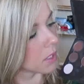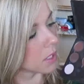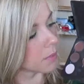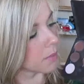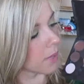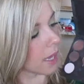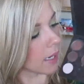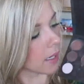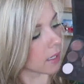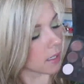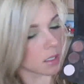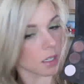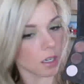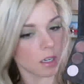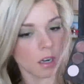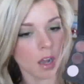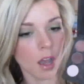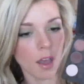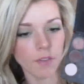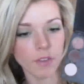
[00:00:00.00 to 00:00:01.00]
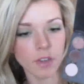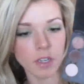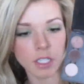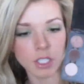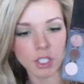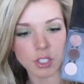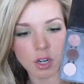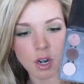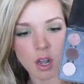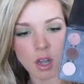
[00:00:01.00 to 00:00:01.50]
These magnets are not
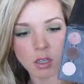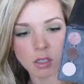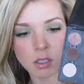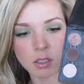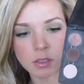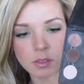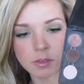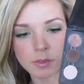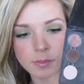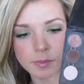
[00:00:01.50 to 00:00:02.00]
very strong.